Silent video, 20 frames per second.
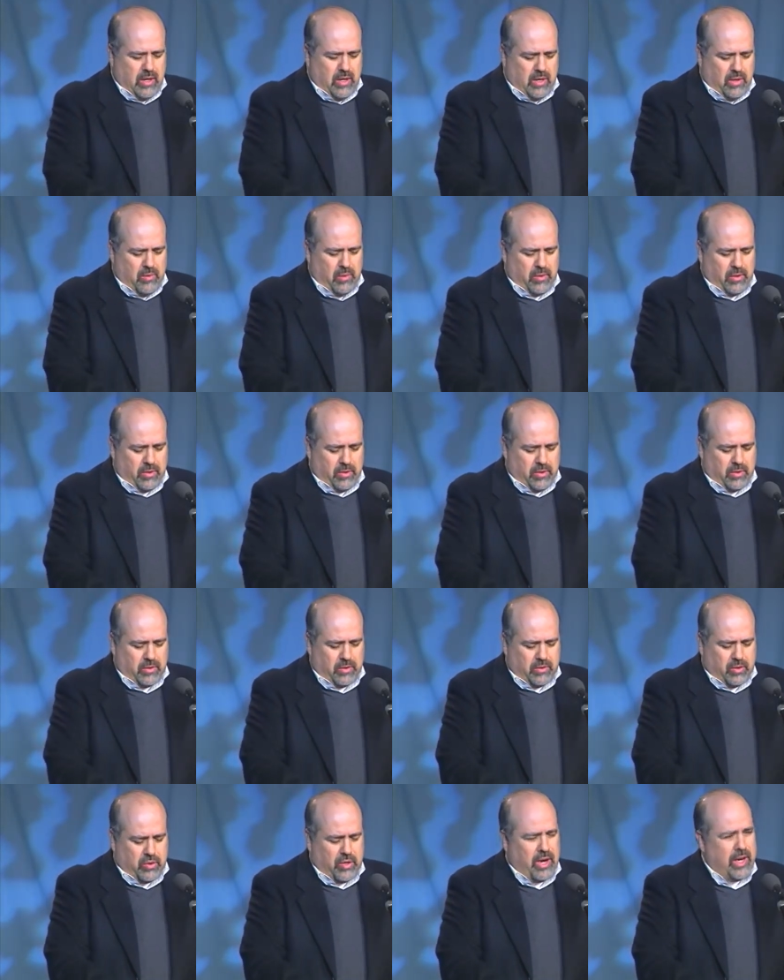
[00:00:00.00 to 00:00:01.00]
were
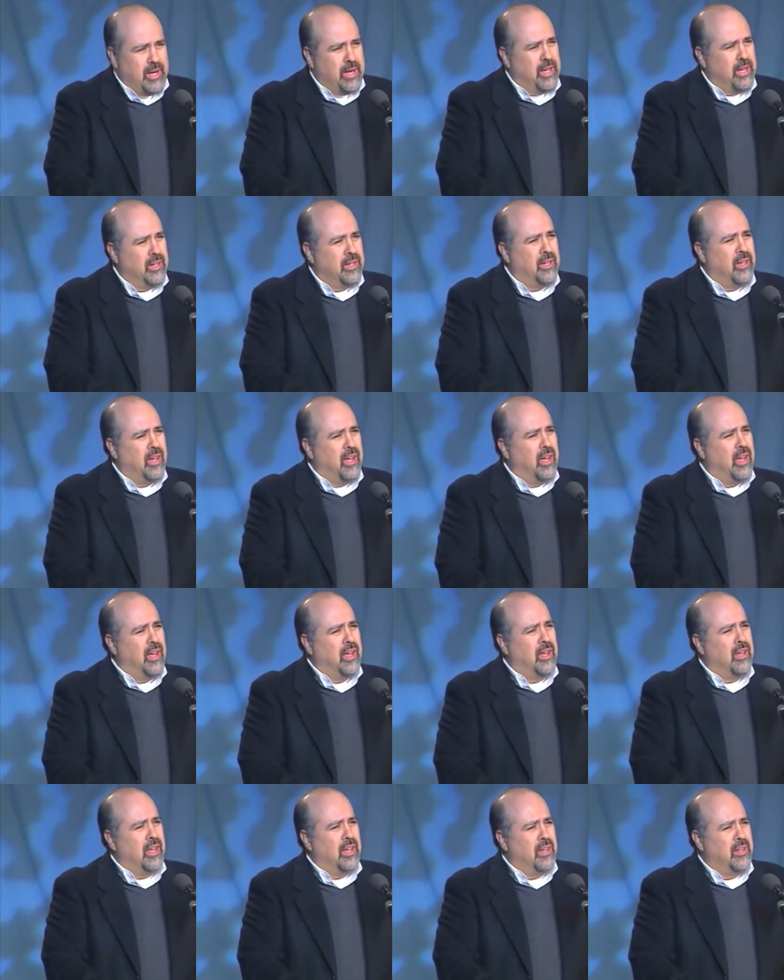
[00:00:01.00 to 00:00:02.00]
creating
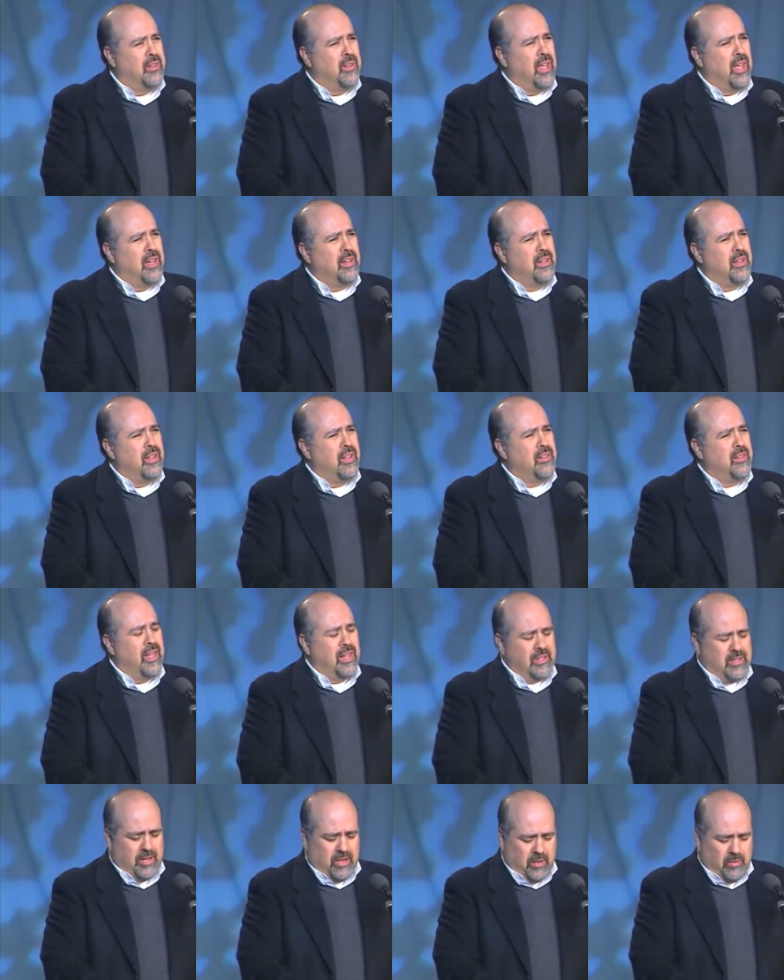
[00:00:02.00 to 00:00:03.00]
uh, in that in that
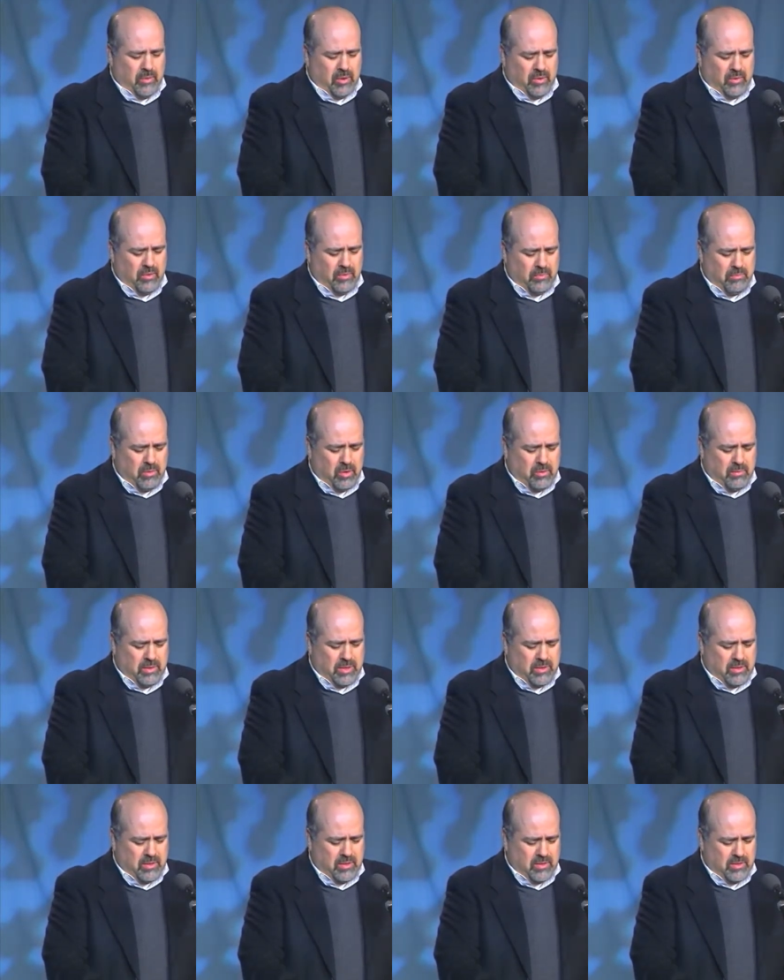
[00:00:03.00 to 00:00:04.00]
terrible
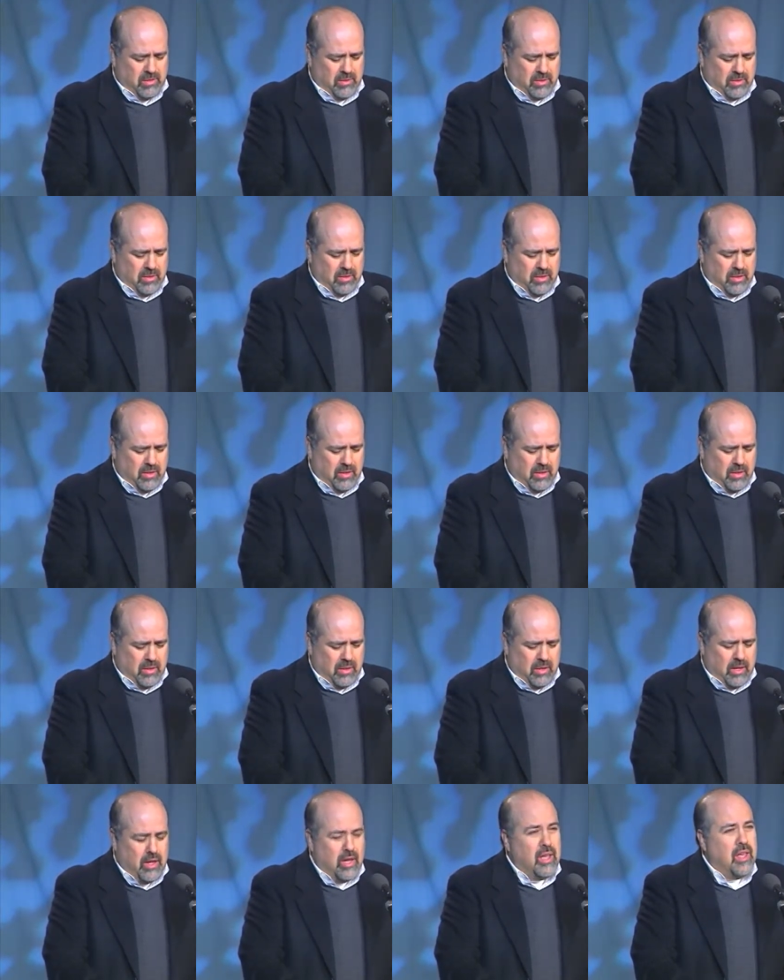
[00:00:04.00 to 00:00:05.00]
moment.
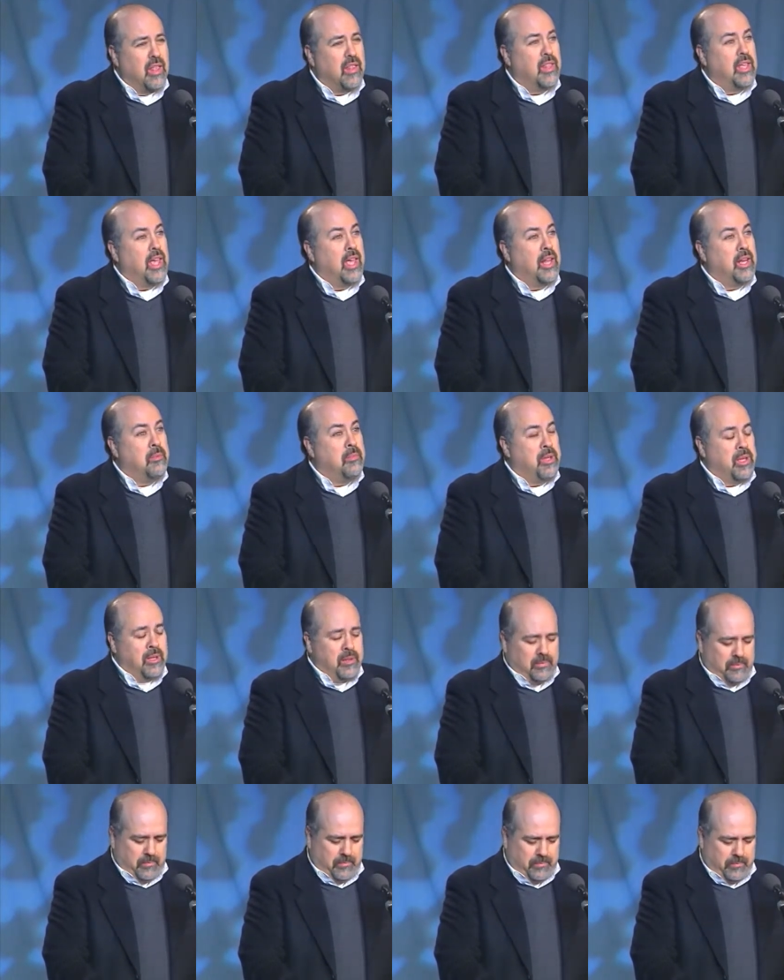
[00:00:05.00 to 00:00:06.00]
The enemy.
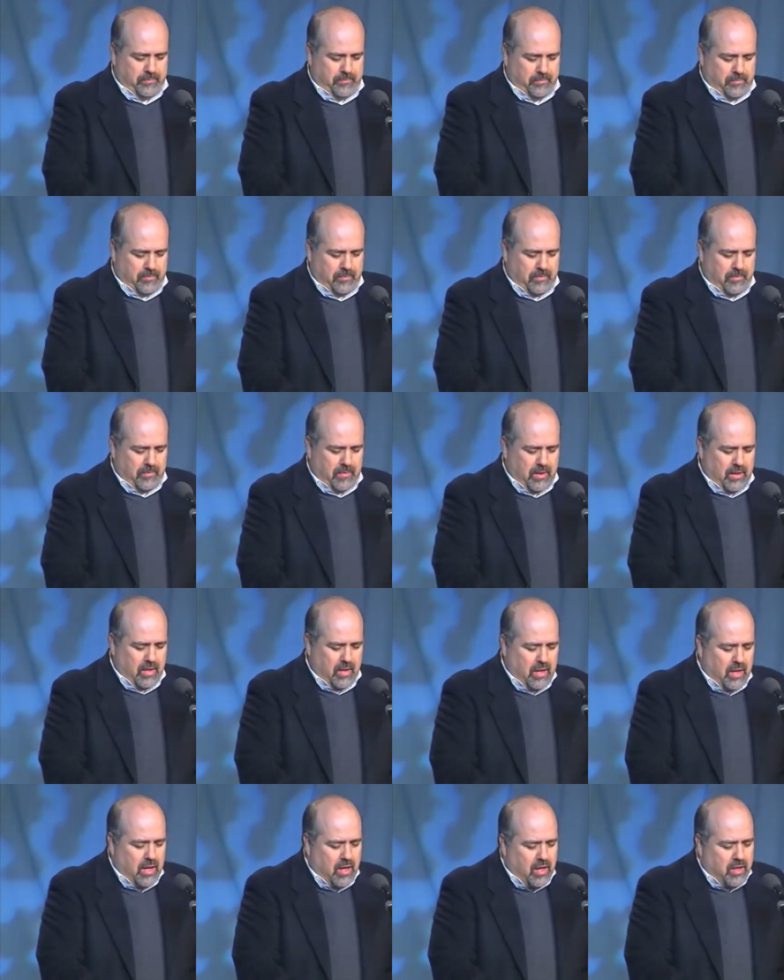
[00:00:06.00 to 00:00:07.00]

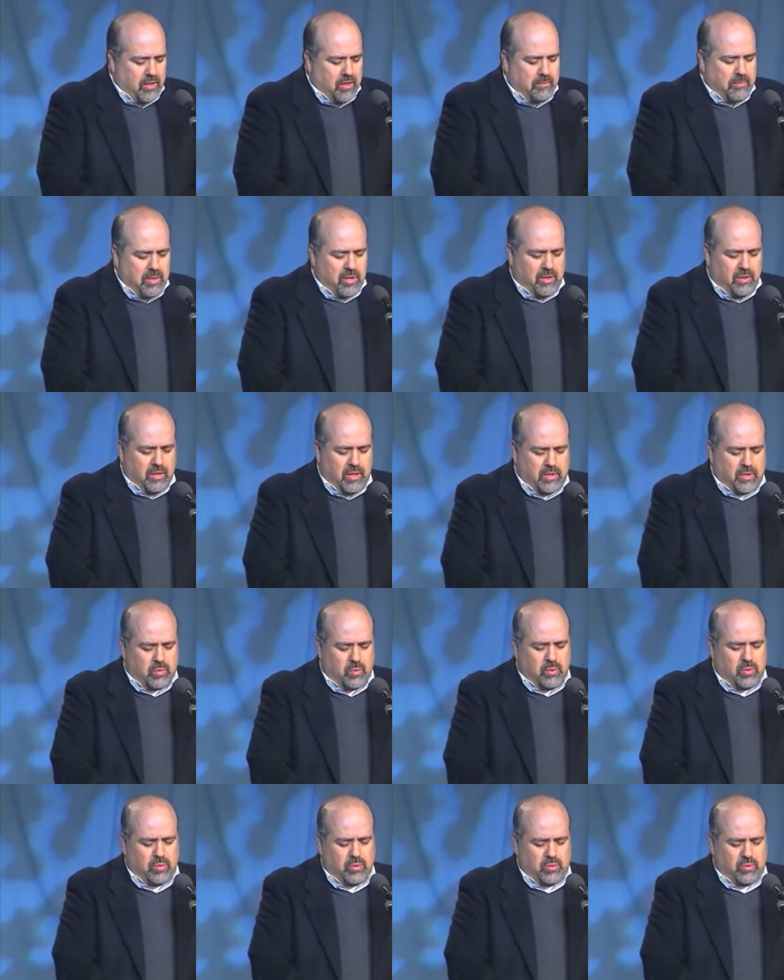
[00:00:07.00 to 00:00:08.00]
The building's
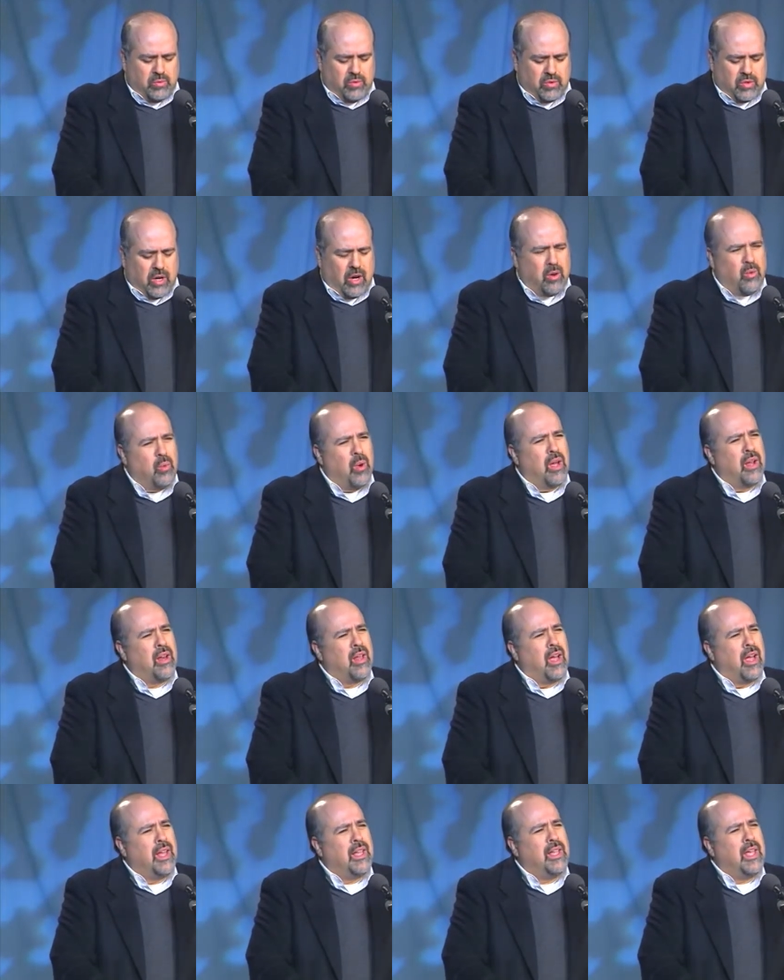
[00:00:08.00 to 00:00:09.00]
wounds are what
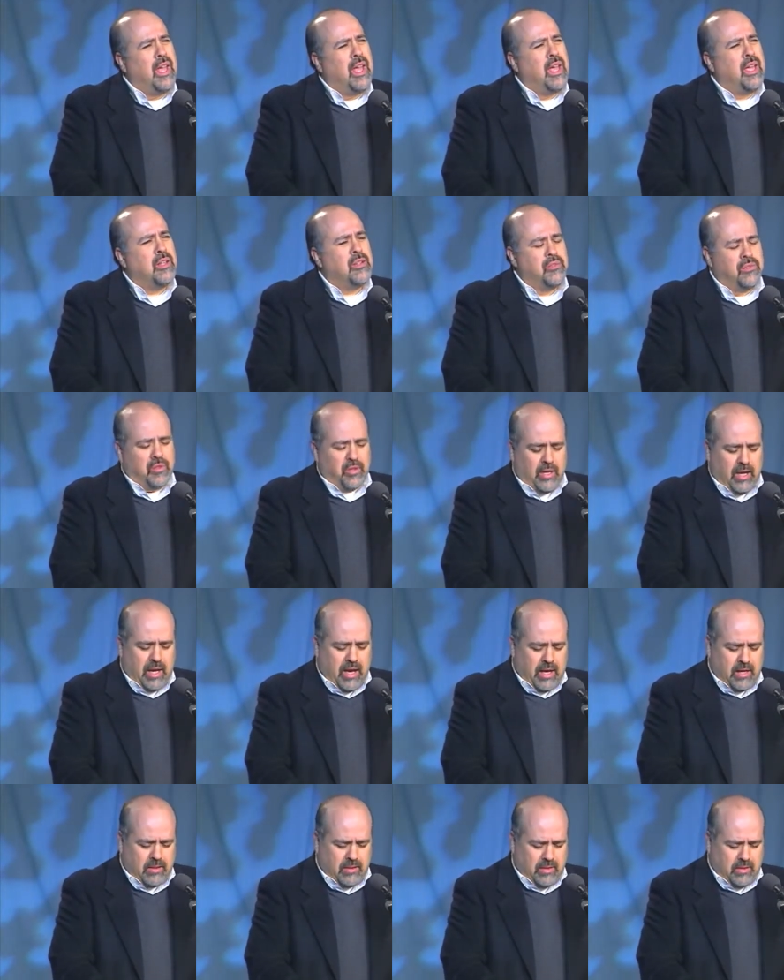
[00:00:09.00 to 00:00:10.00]
I can't
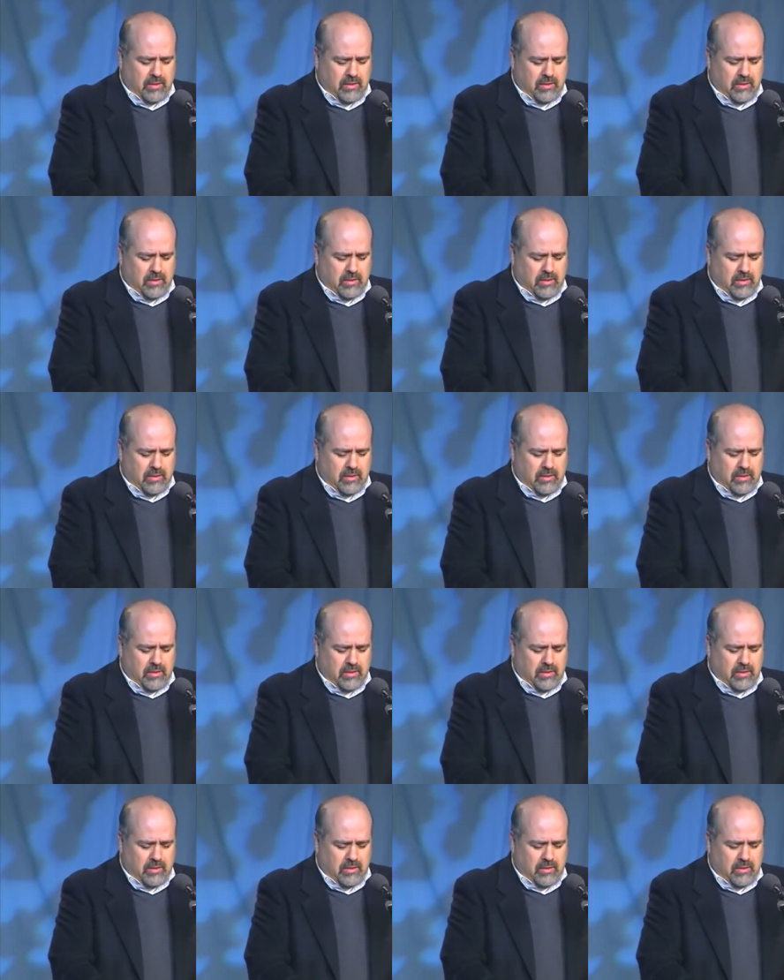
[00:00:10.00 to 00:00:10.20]
forget.